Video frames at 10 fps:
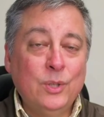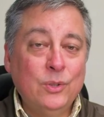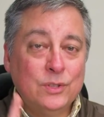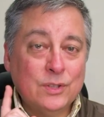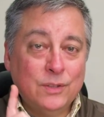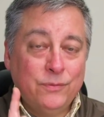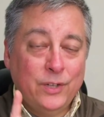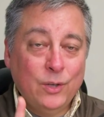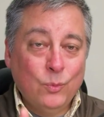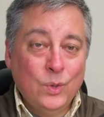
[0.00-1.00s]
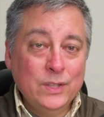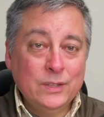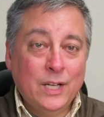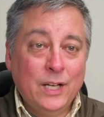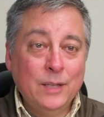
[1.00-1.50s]
mode, it's going to fire one
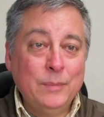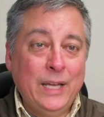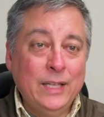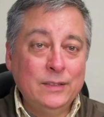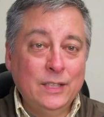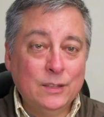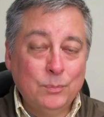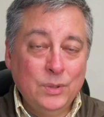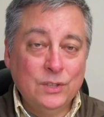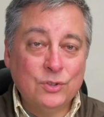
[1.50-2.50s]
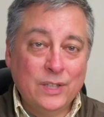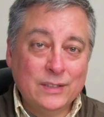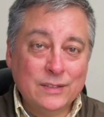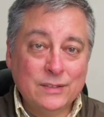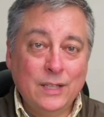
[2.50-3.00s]
time and take the picture
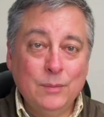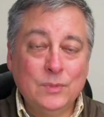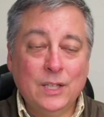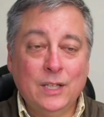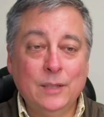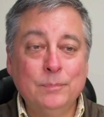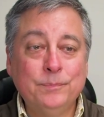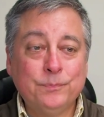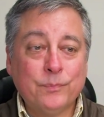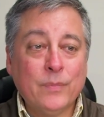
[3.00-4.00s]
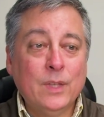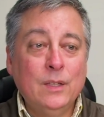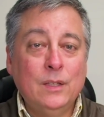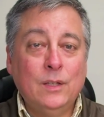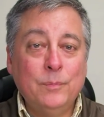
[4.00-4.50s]
at the same time
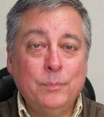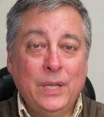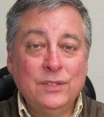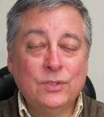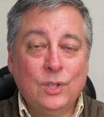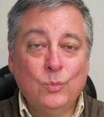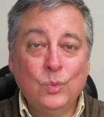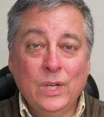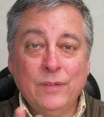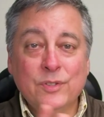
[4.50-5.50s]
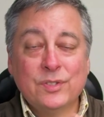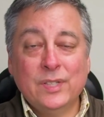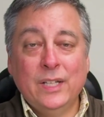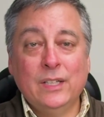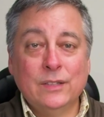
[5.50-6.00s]
based on whatever
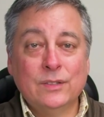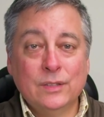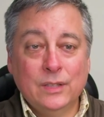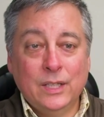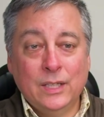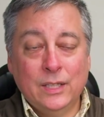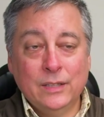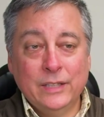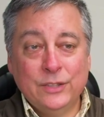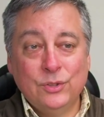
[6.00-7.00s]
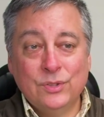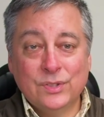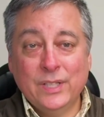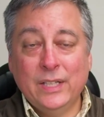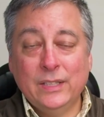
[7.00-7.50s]
settings uh, that you
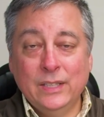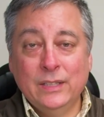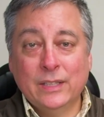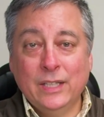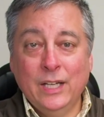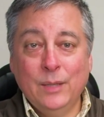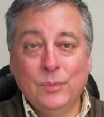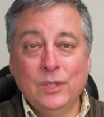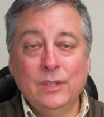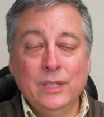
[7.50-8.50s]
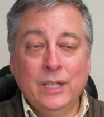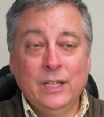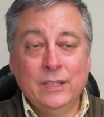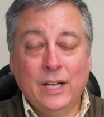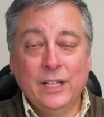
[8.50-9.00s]
set in the camera,
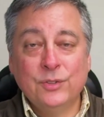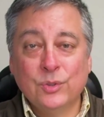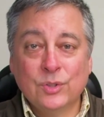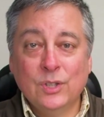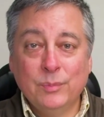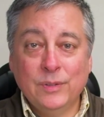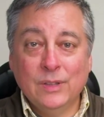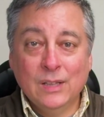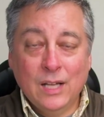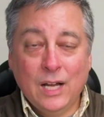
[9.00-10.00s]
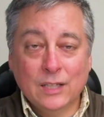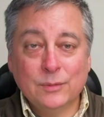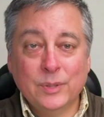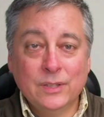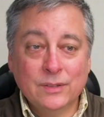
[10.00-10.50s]
and the I S O is going to be
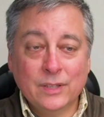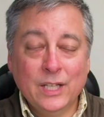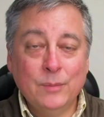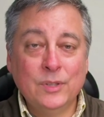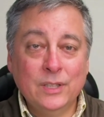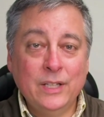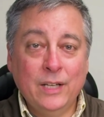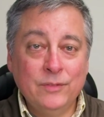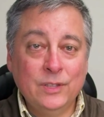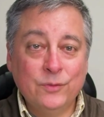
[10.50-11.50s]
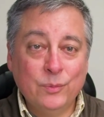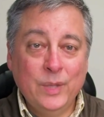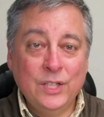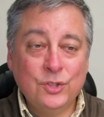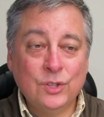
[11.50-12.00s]
locked because the camera doesn't have the
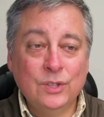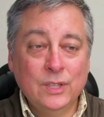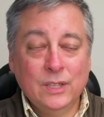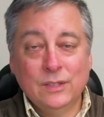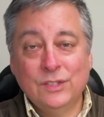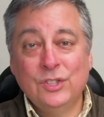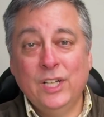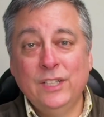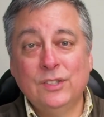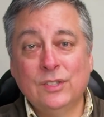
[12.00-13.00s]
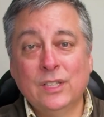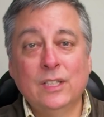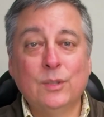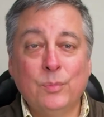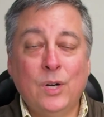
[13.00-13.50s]
information to change it to
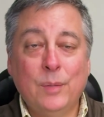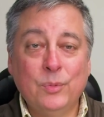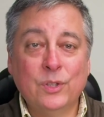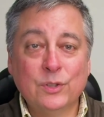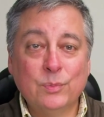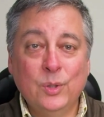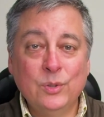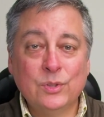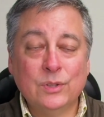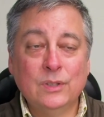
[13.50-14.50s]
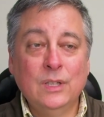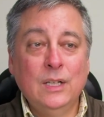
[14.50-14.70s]
get the proper exposure.